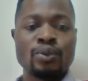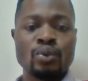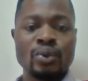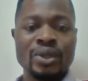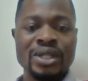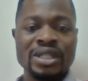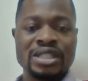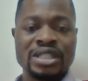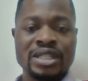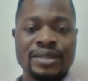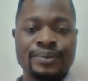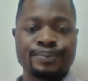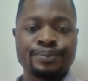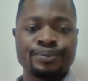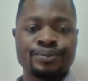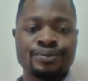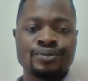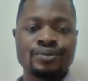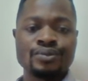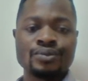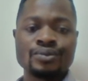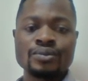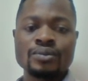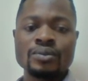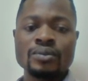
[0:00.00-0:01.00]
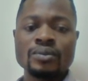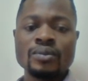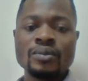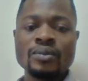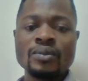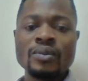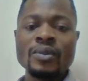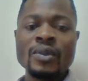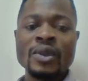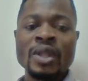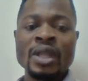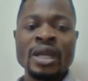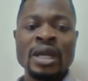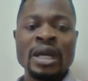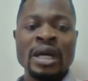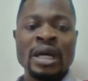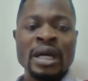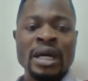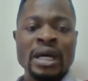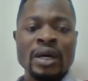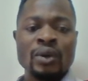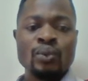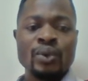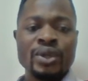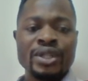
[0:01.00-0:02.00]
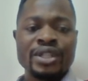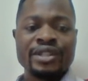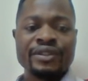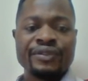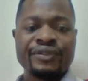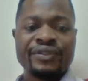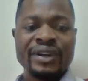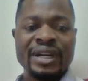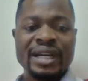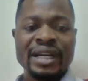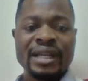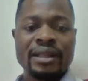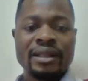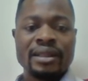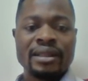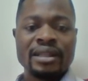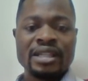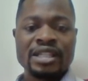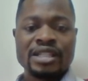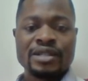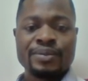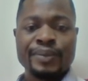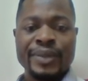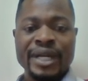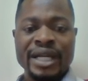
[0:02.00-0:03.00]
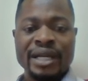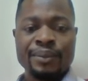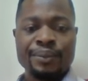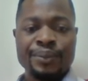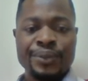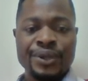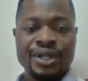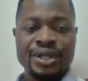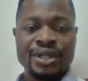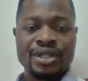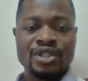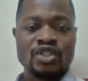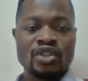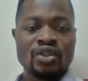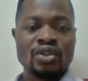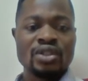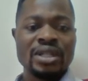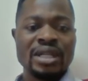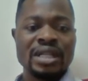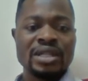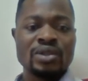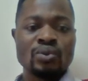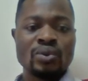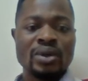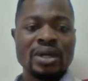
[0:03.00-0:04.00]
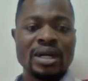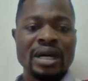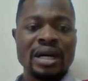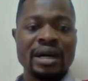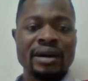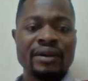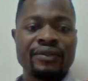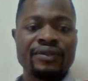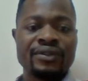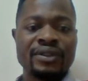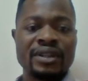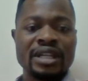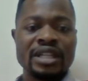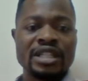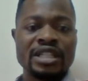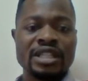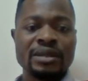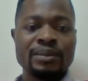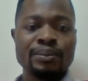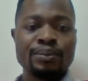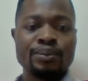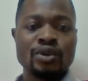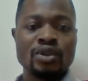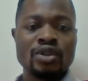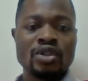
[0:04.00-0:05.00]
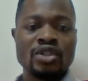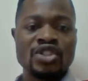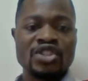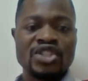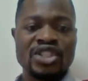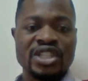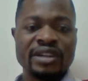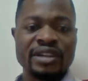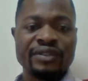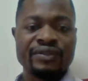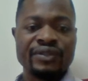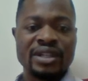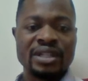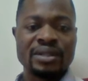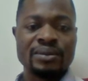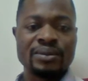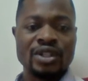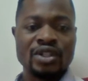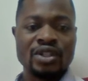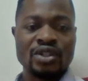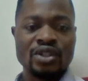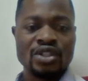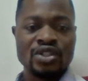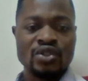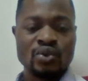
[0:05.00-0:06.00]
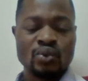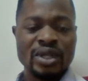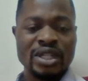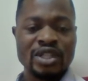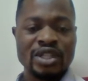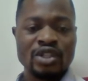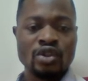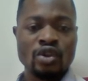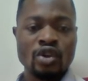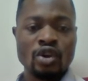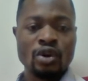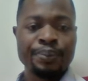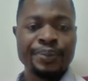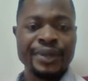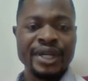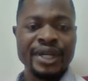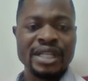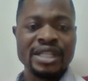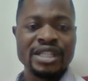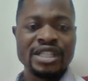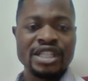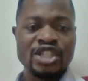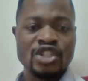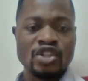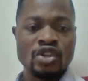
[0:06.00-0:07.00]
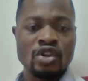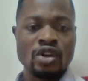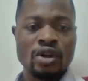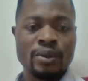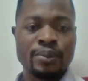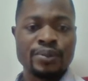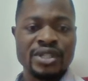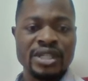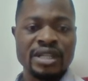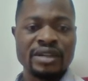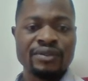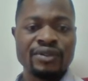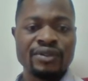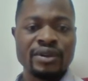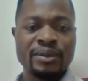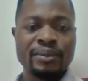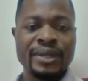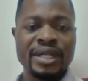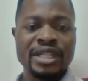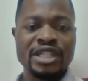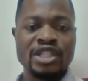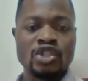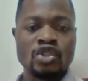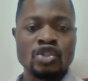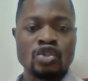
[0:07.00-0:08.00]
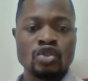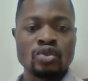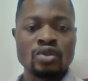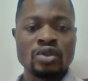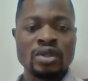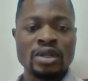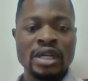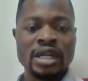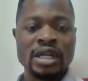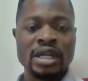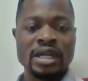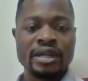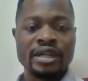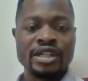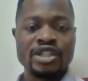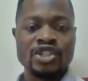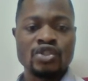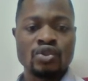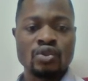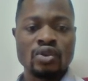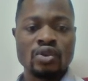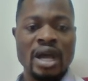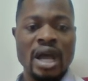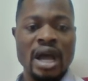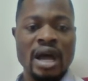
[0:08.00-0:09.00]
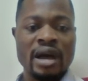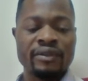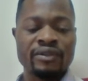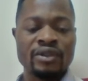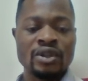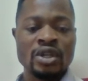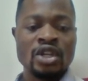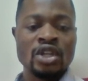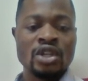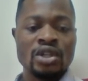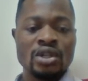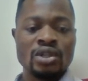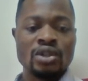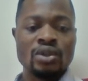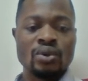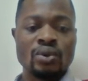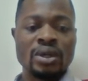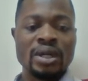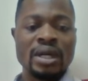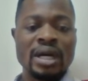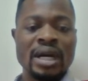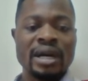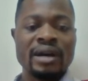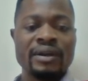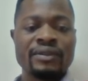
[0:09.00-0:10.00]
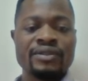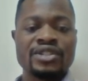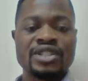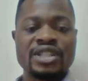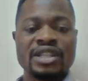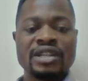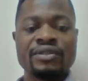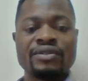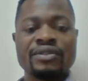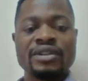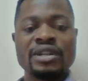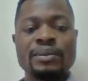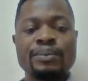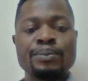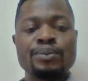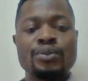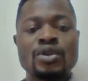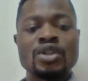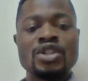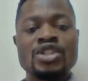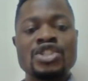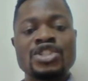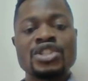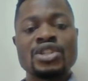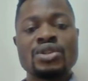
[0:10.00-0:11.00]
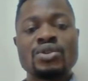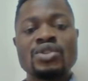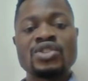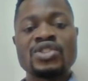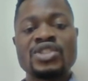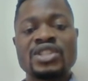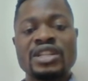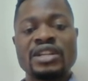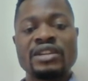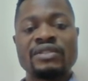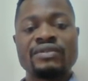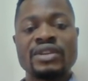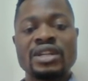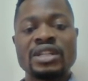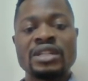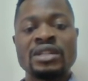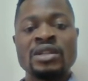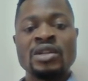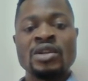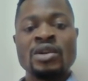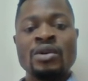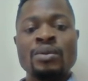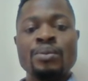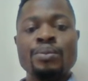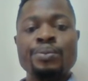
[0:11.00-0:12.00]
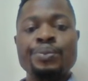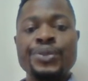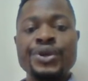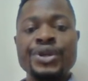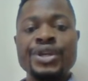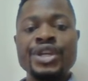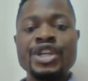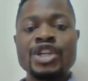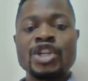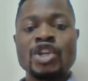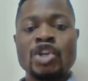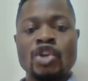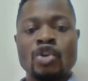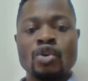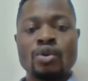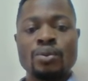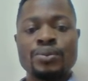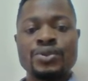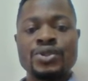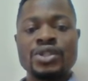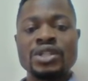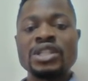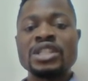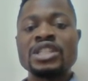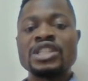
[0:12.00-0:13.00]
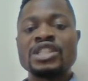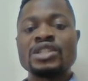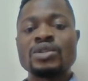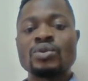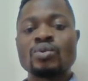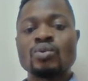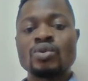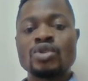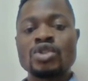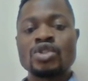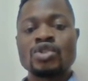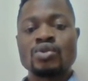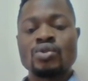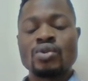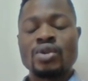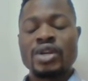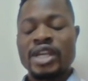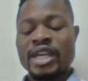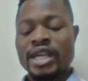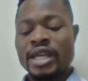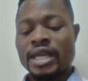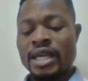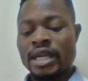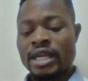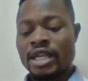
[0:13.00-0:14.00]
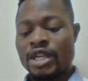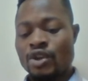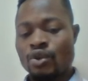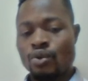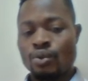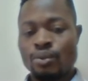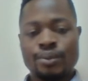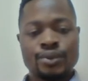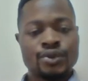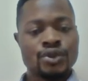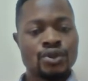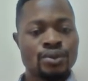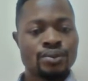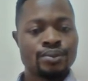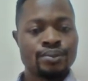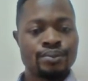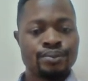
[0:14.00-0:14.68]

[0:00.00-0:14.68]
with, we divide this by b so that we have 13 plus 7, because when you open this up, 7 by 2 raised to a half, you will have 7.07. b cubed is equals to a cubed.